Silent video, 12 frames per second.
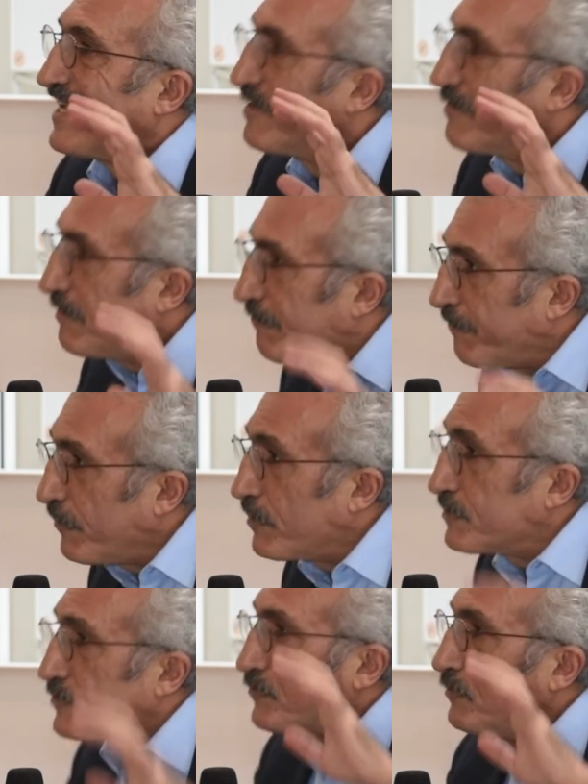
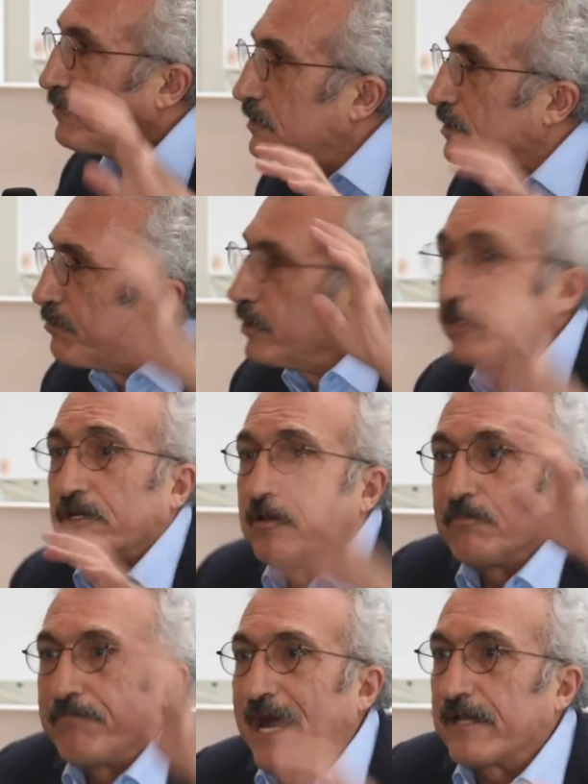refers to the
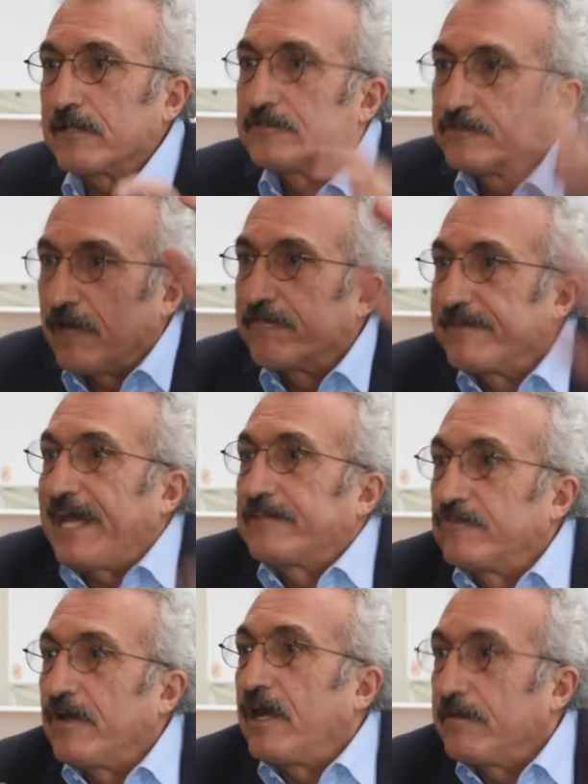political battles of
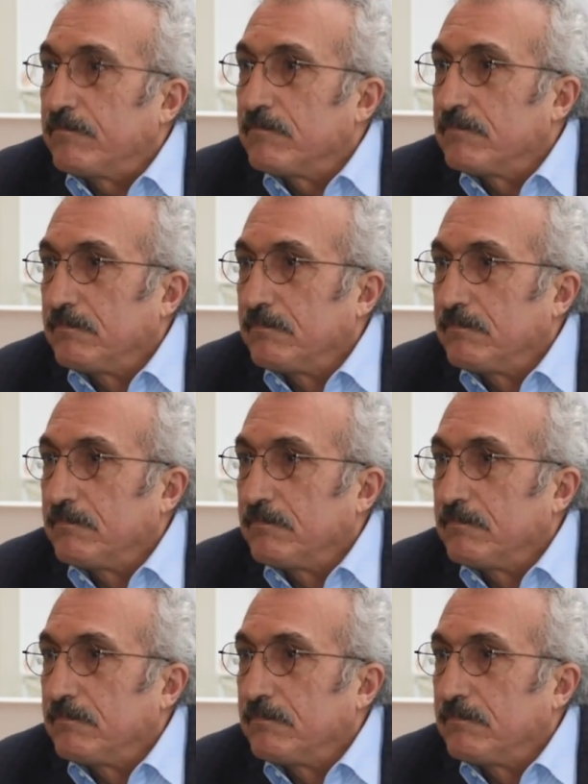that time.